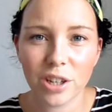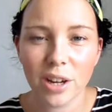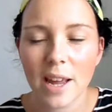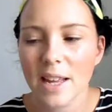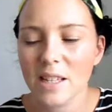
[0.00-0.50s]
It
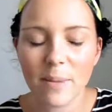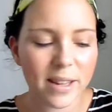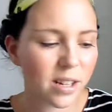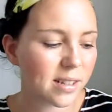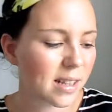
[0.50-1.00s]

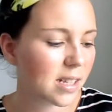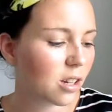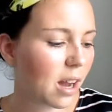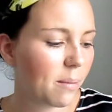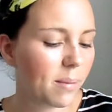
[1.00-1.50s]
smells nice at the
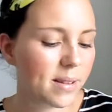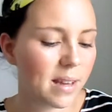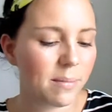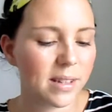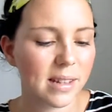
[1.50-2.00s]
time, but
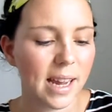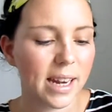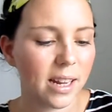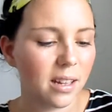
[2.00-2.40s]
10 minutes later,